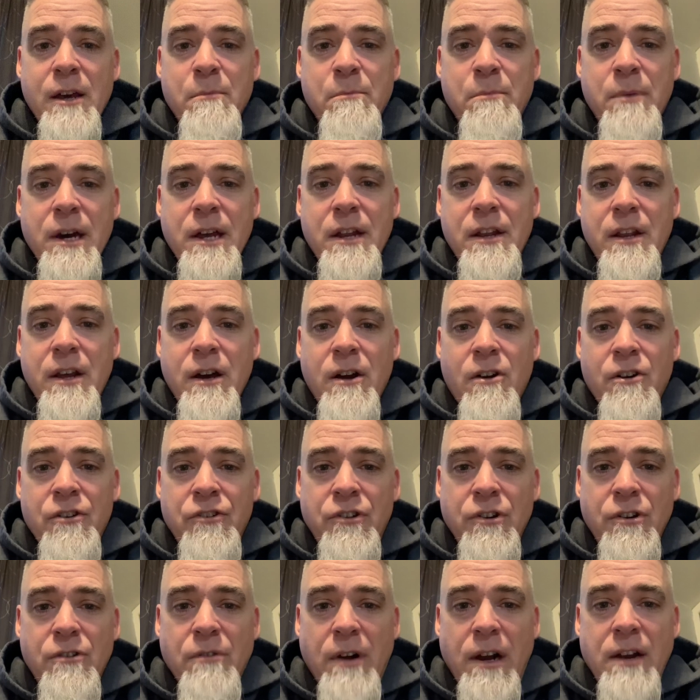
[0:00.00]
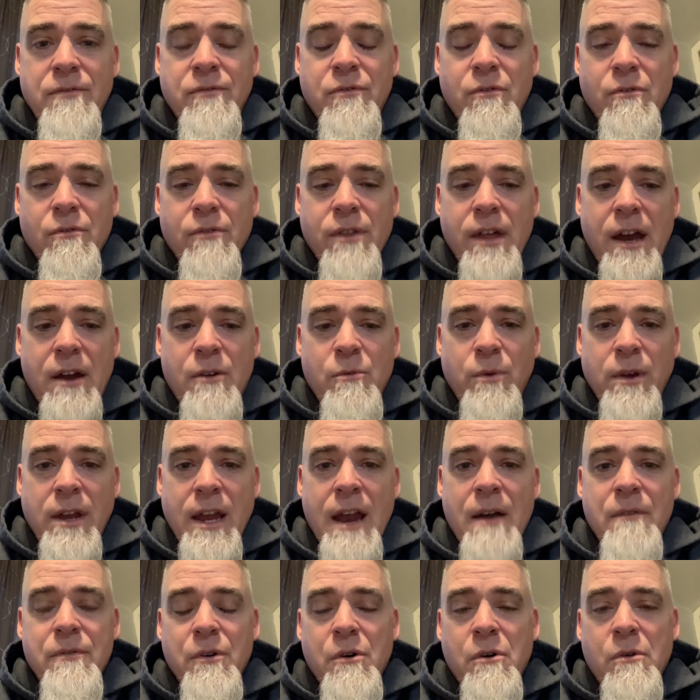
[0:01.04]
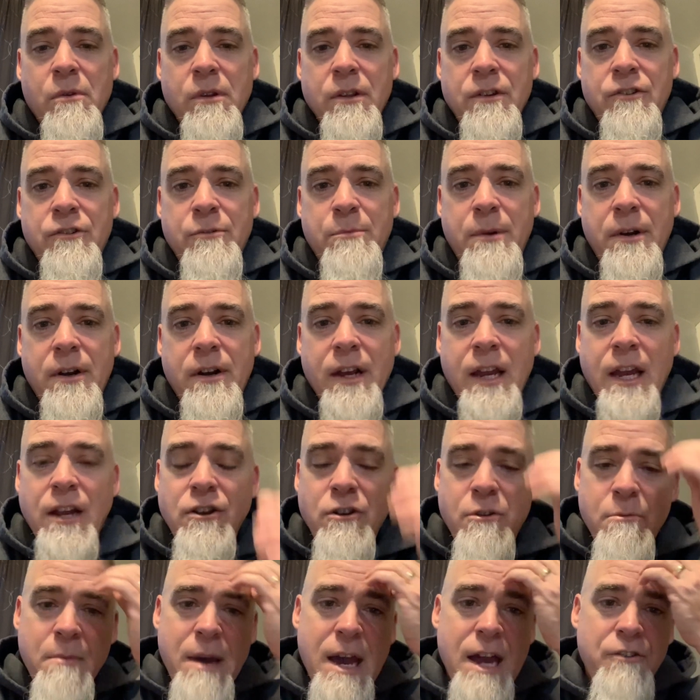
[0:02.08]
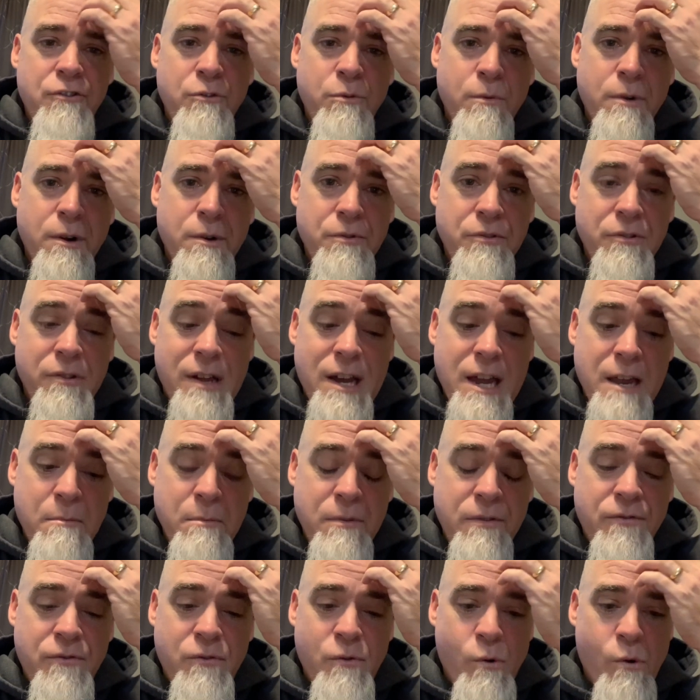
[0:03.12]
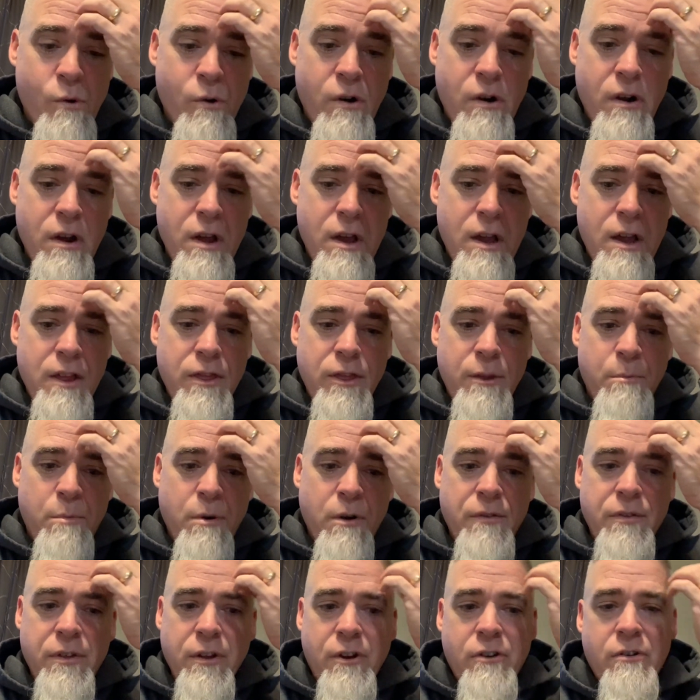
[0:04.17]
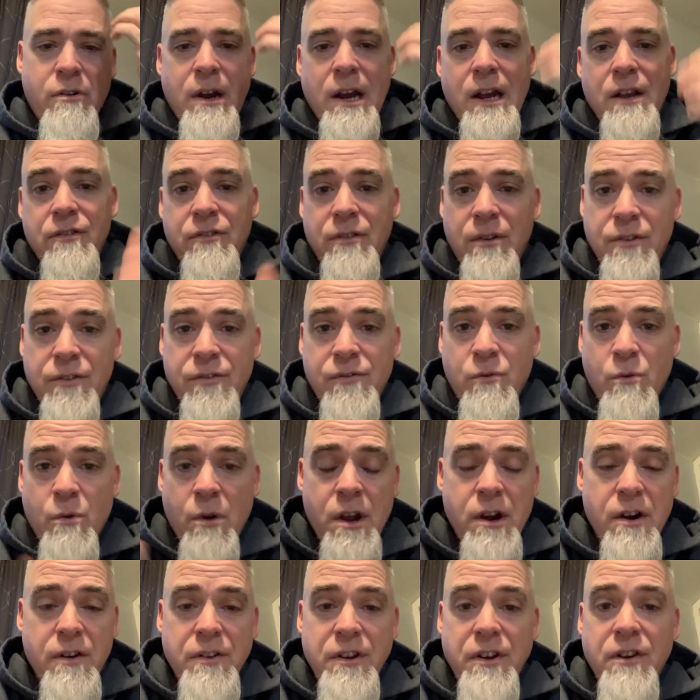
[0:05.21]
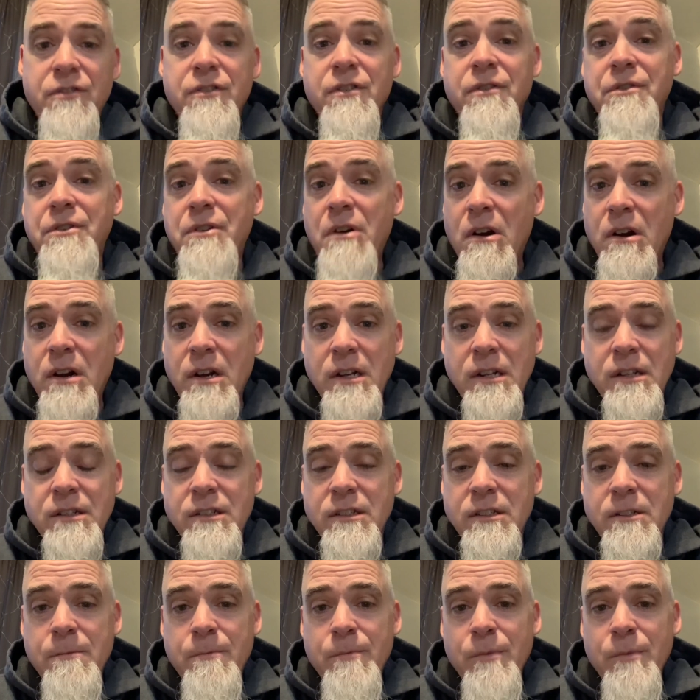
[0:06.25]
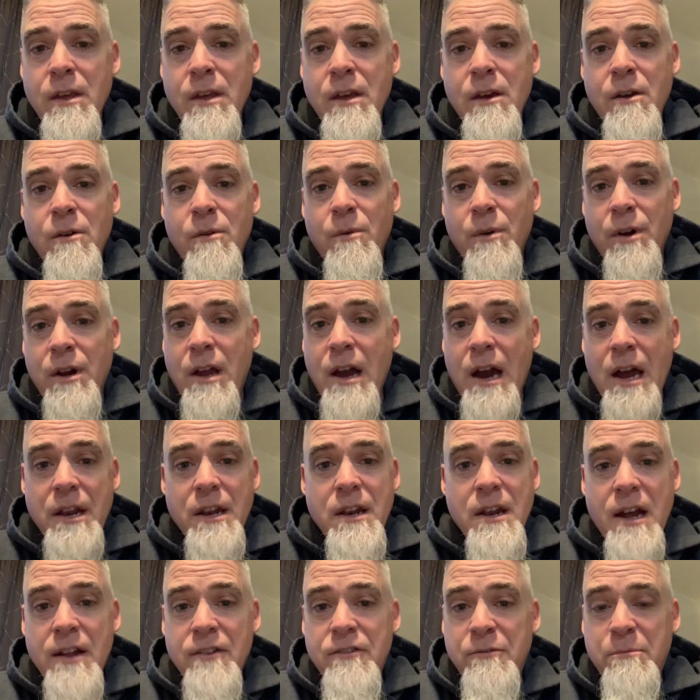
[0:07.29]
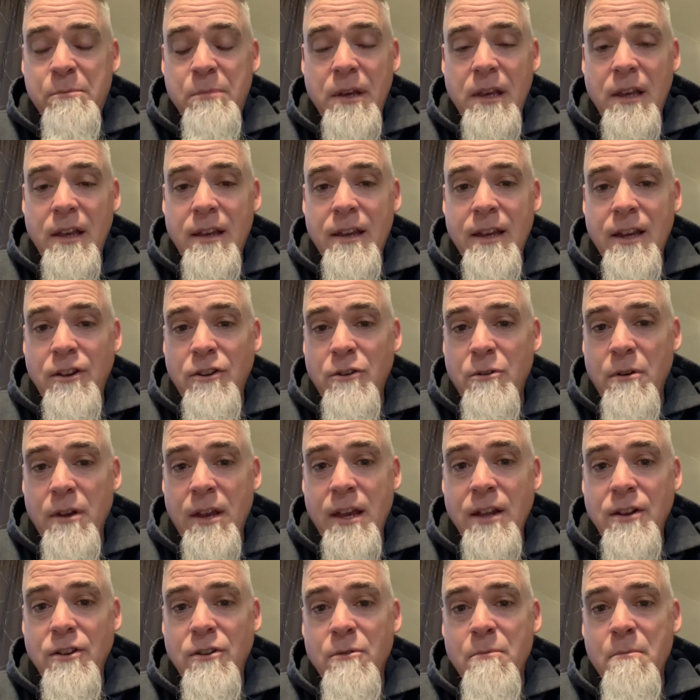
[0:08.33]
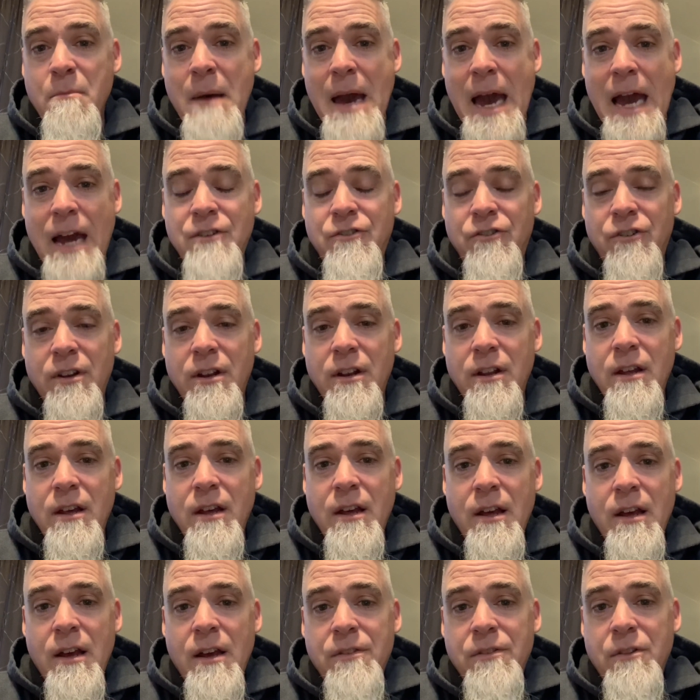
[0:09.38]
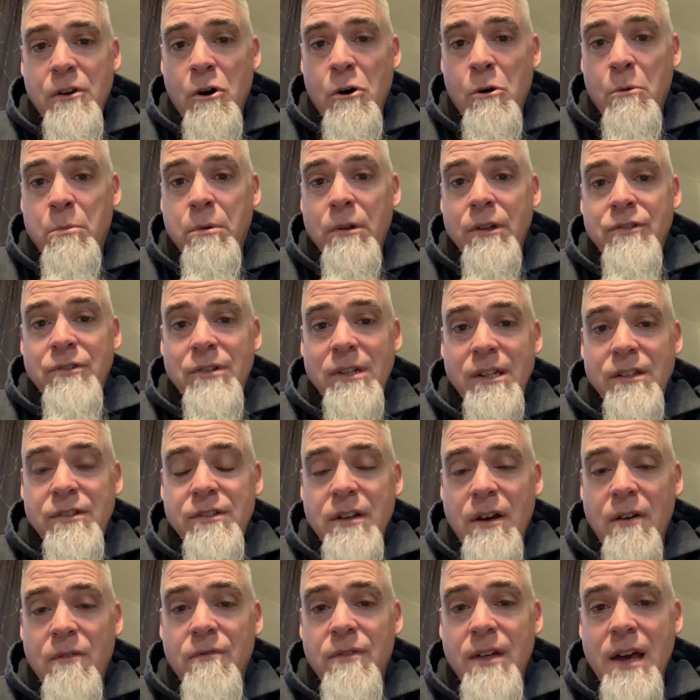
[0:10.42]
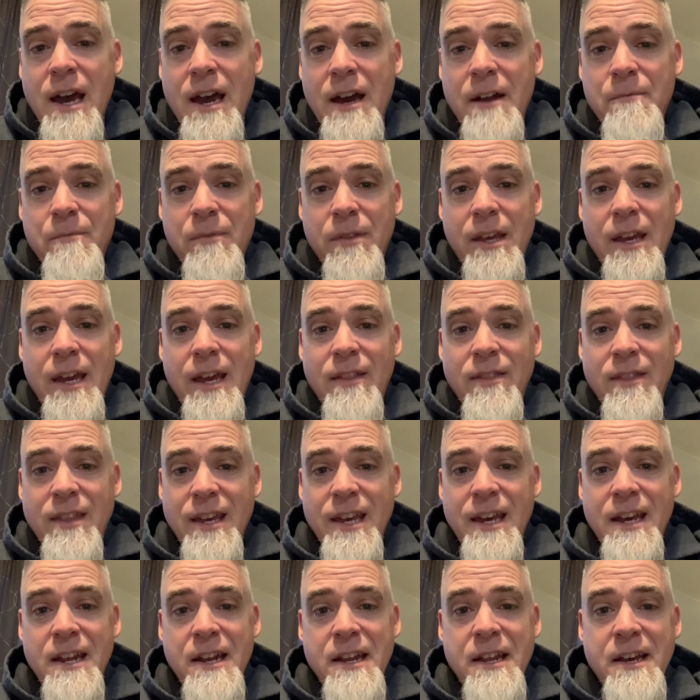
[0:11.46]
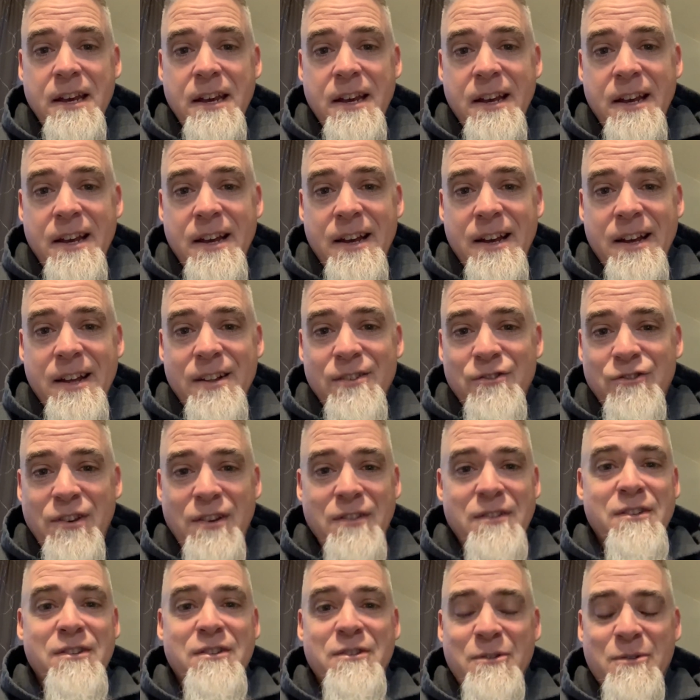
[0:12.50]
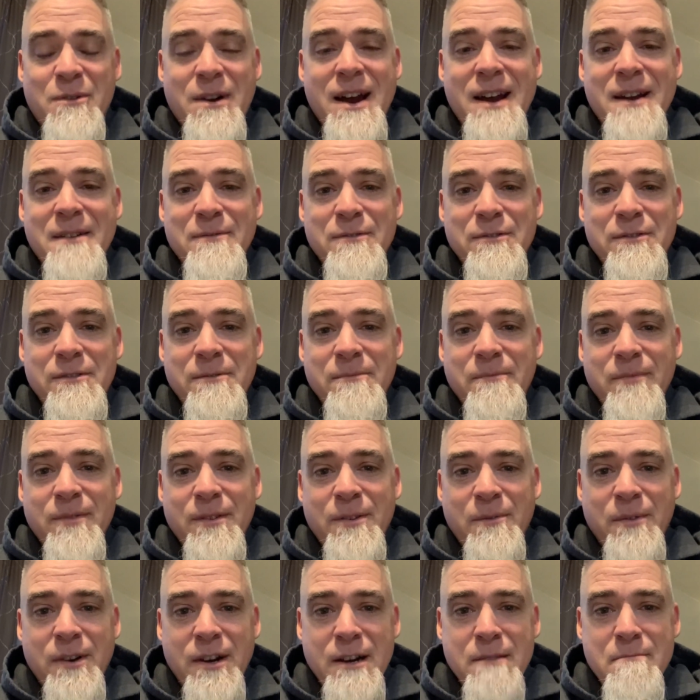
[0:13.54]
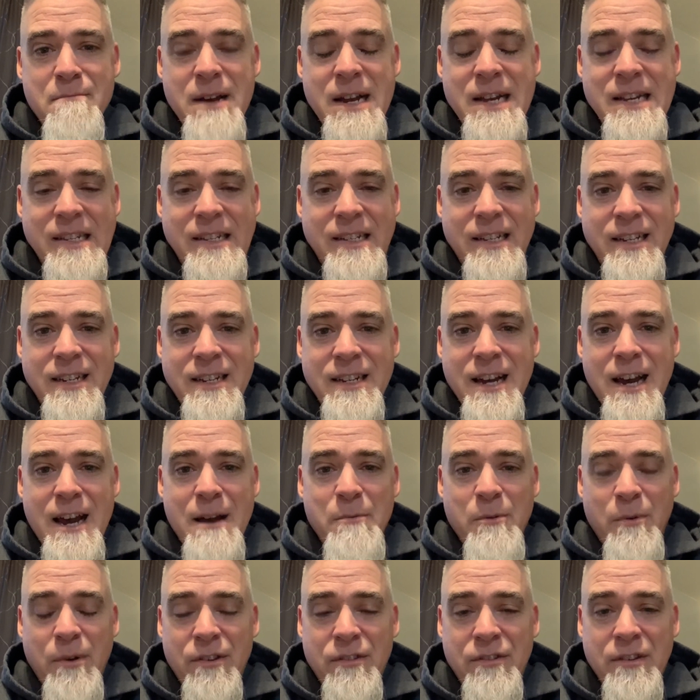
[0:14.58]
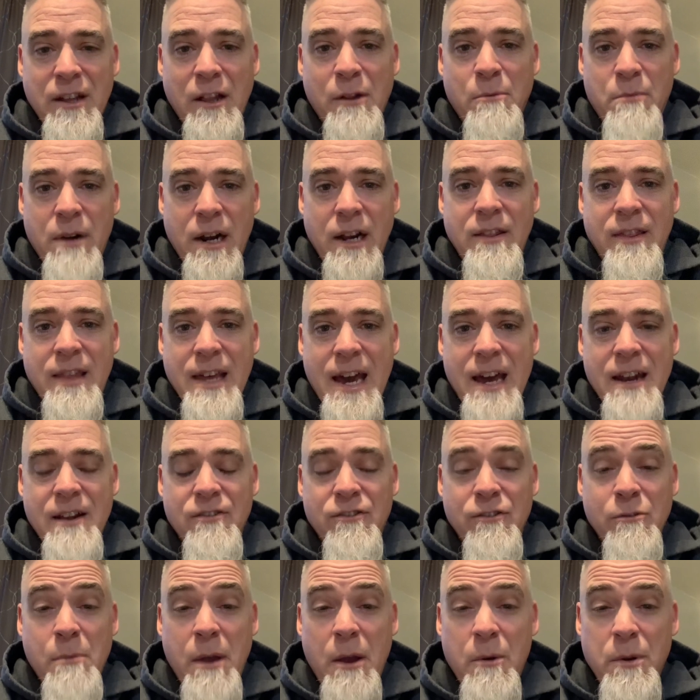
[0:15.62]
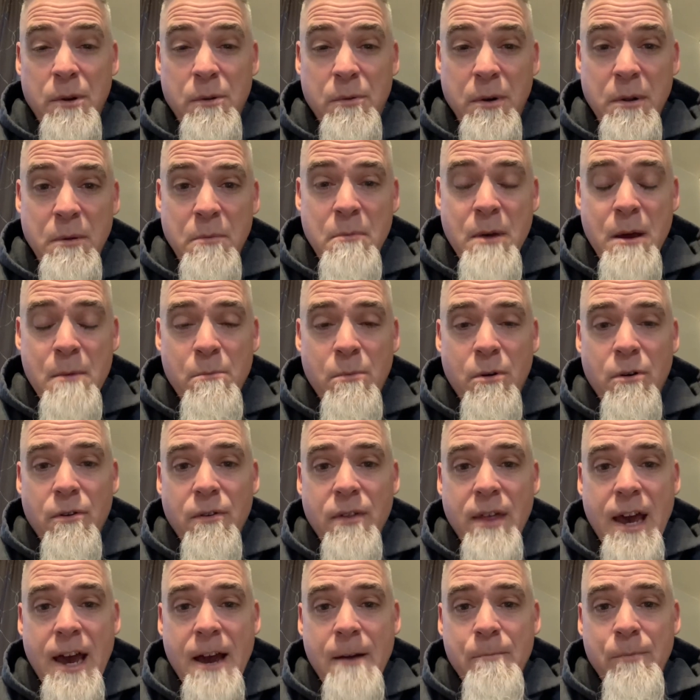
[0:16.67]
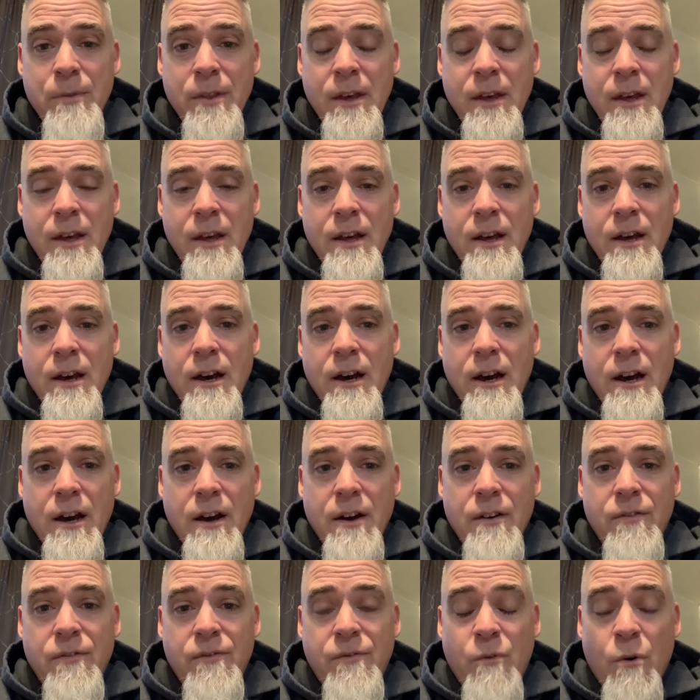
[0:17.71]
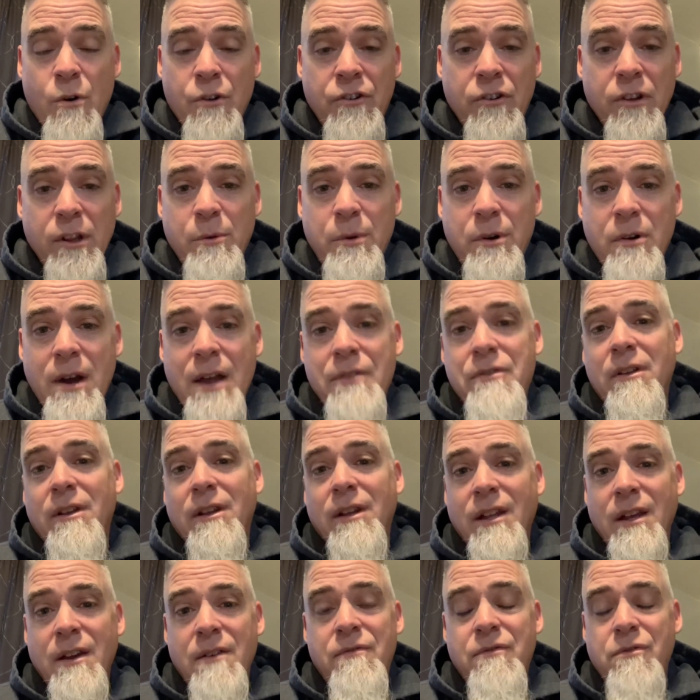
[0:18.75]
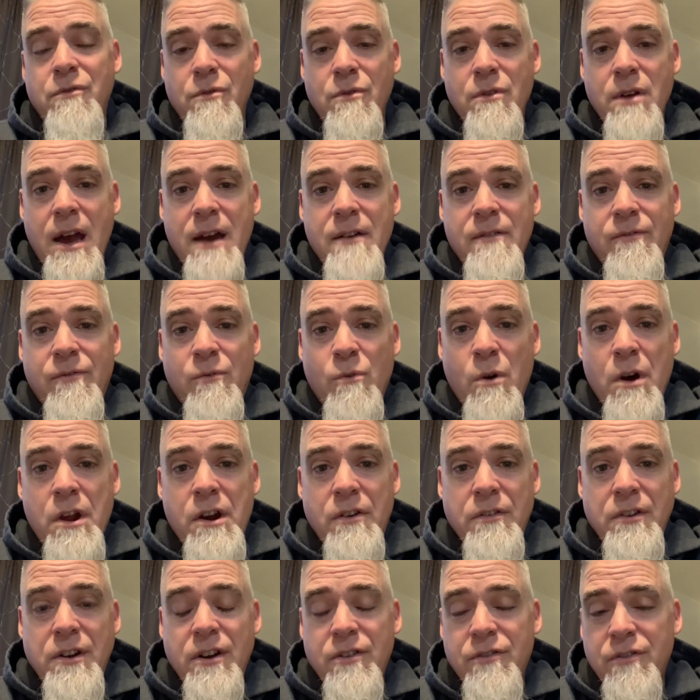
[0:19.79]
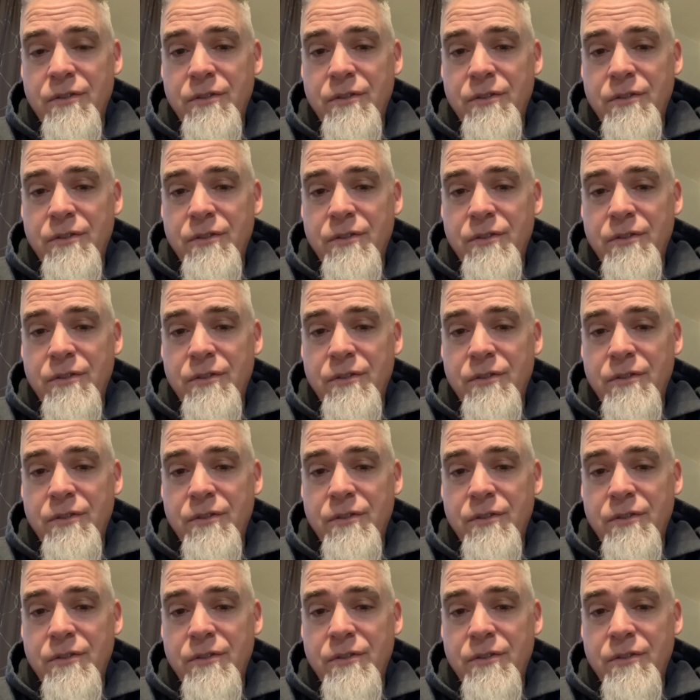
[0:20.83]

But aren't you grateful that we have the Holy Spirit? Can you imagine what it was like before the birth of Christ? There's 400 years of darkness where God did not speak. Can you imagine the hopelessness of that? And then Jesus arrives. What an amazing time when we celebrate that. And so may we remember that fortunately, we don't have to live through that 400 years of